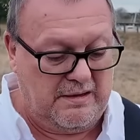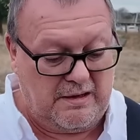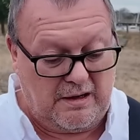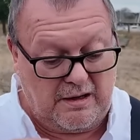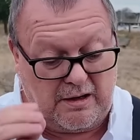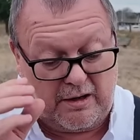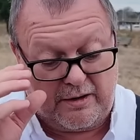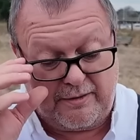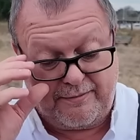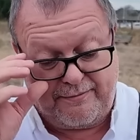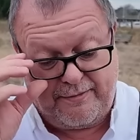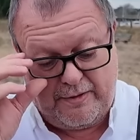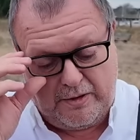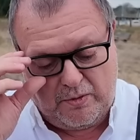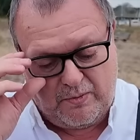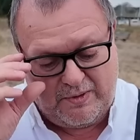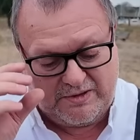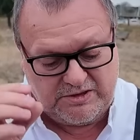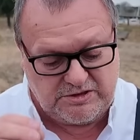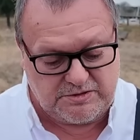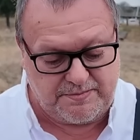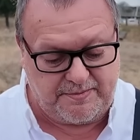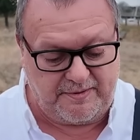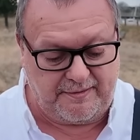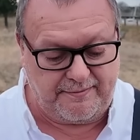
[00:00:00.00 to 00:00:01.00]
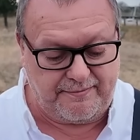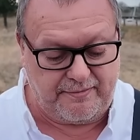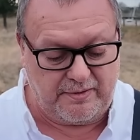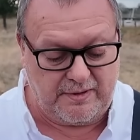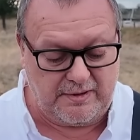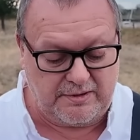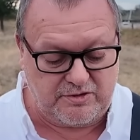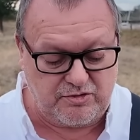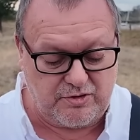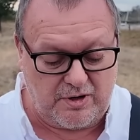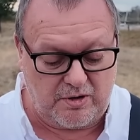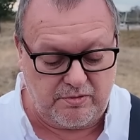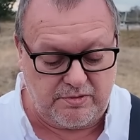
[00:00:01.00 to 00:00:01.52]
I like the follow ones, to be
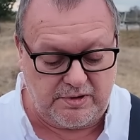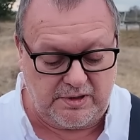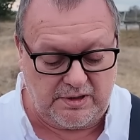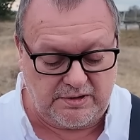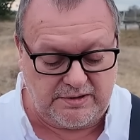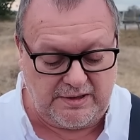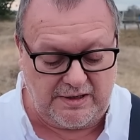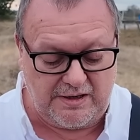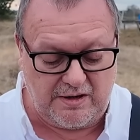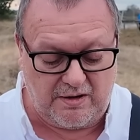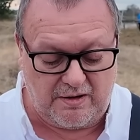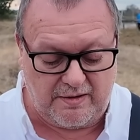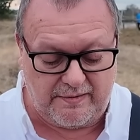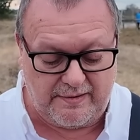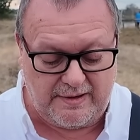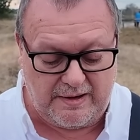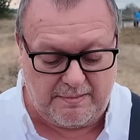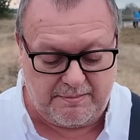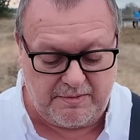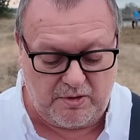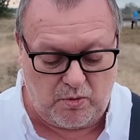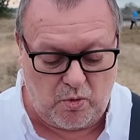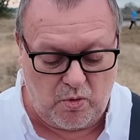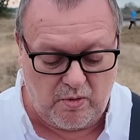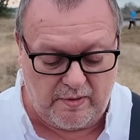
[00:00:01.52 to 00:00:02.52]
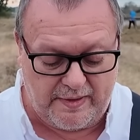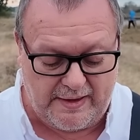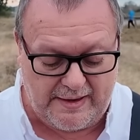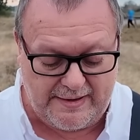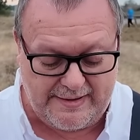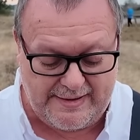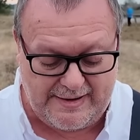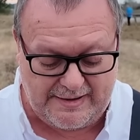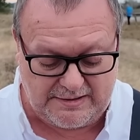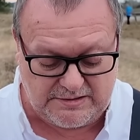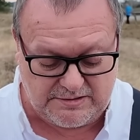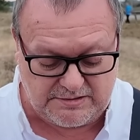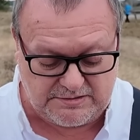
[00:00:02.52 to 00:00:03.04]
fair. Droney, I didn't like that. I'm going to alter that
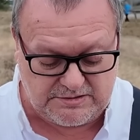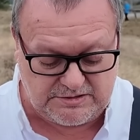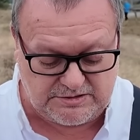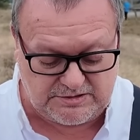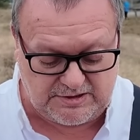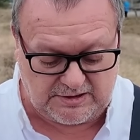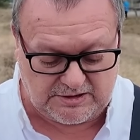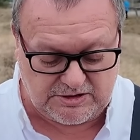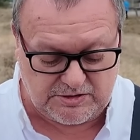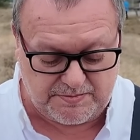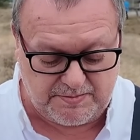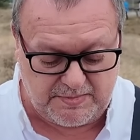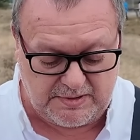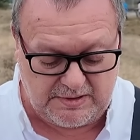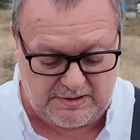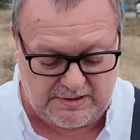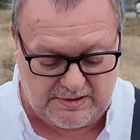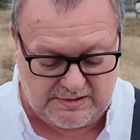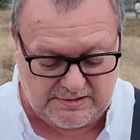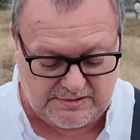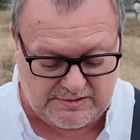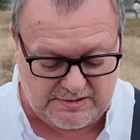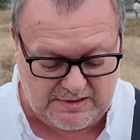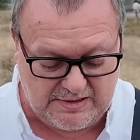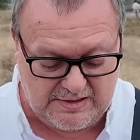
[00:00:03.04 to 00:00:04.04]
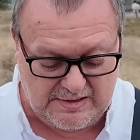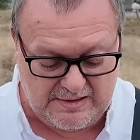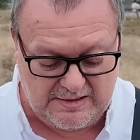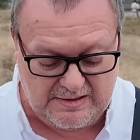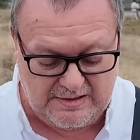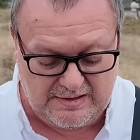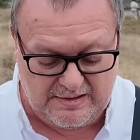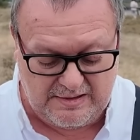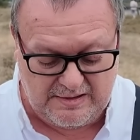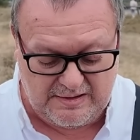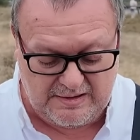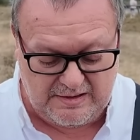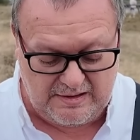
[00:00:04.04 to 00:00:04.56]
now to 6 meters.
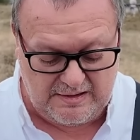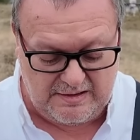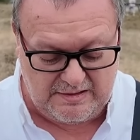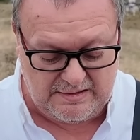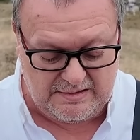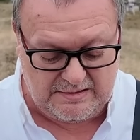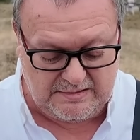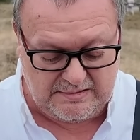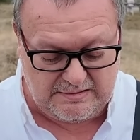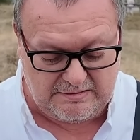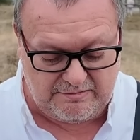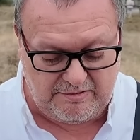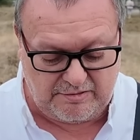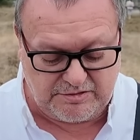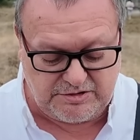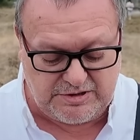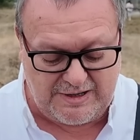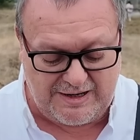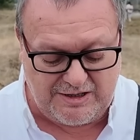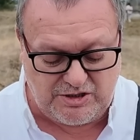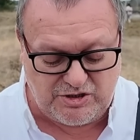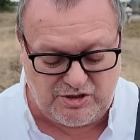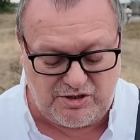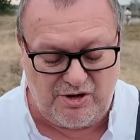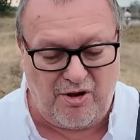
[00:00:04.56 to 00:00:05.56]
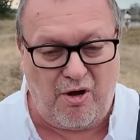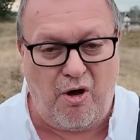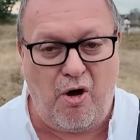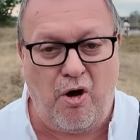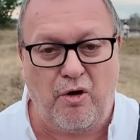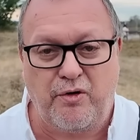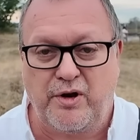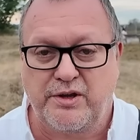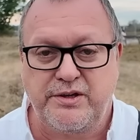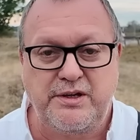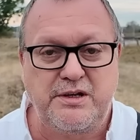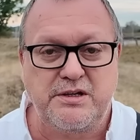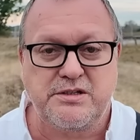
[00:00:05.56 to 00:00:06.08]
Rotation
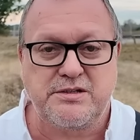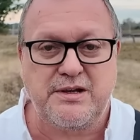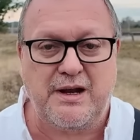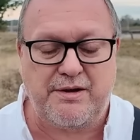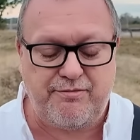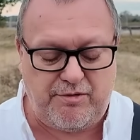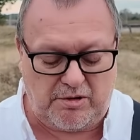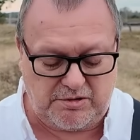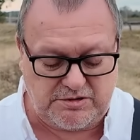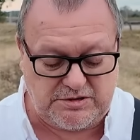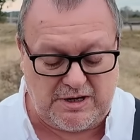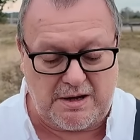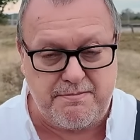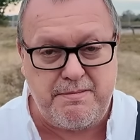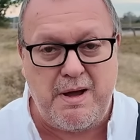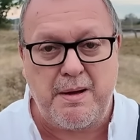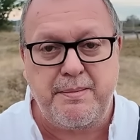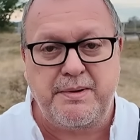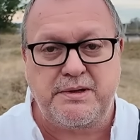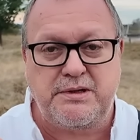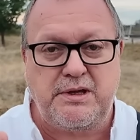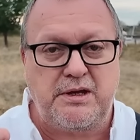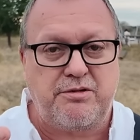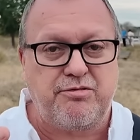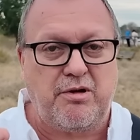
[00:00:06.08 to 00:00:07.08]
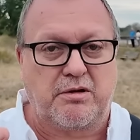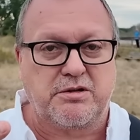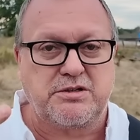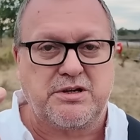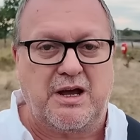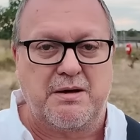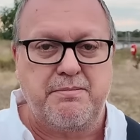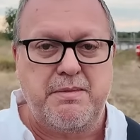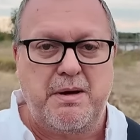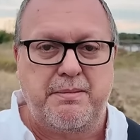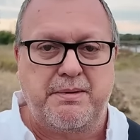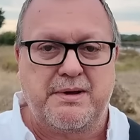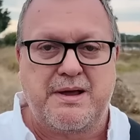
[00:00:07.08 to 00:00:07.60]
on. I didn't see that rotate. Maybe it did
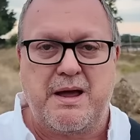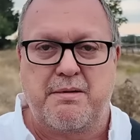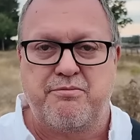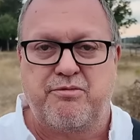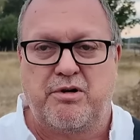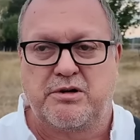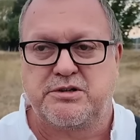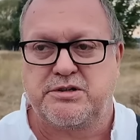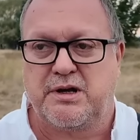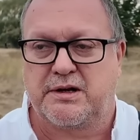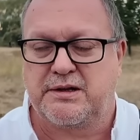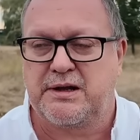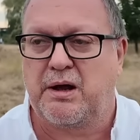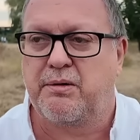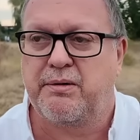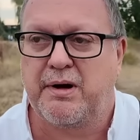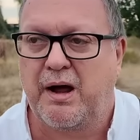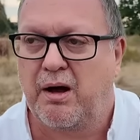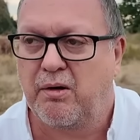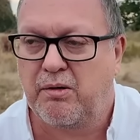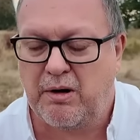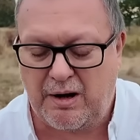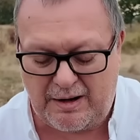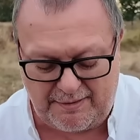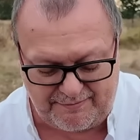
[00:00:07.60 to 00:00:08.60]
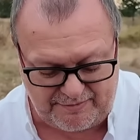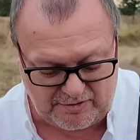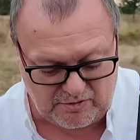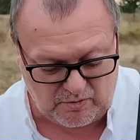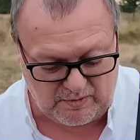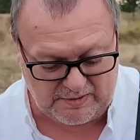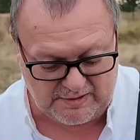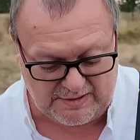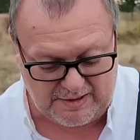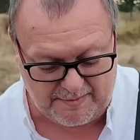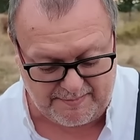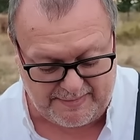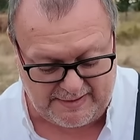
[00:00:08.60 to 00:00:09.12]
rotate. Maybe the camera rotated. I don't know. I'll have a look
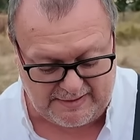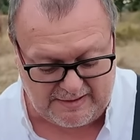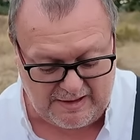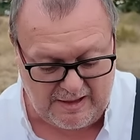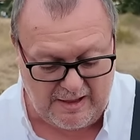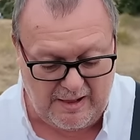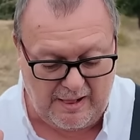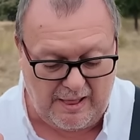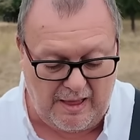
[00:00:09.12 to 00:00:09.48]
when I get back.